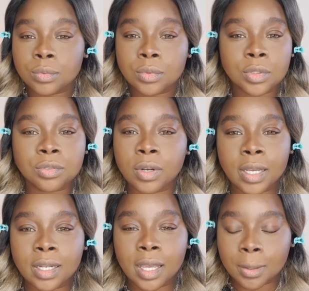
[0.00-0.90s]
Just
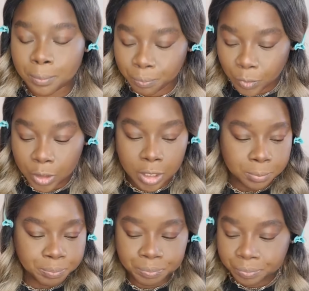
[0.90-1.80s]
right there. Good.
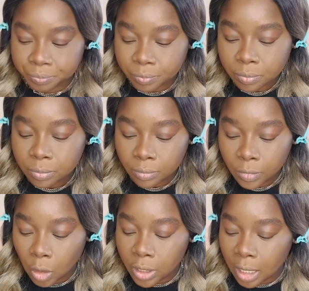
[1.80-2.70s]

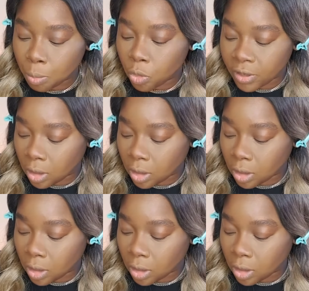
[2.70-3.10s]
Okay, moving